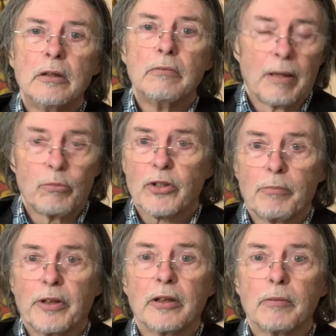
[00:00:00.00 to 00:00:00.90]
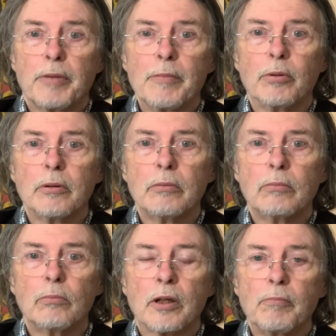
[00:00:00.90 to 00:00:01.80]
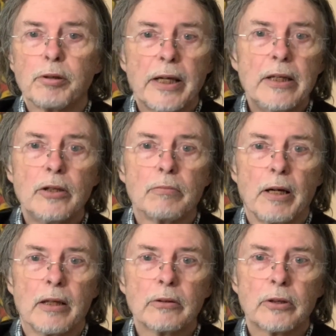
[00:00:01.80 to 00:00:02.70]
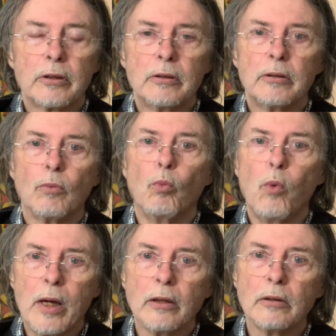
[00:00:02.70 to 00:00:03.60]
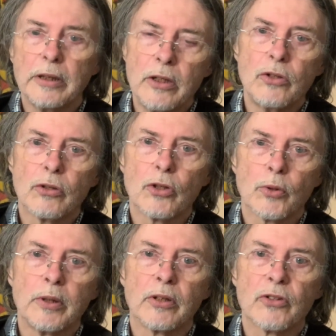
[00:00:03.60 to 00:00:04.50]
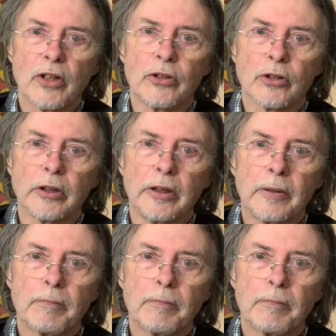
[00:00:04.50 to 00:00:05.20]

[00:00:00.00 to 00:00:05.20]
That was something that people complained about well into the 20th century.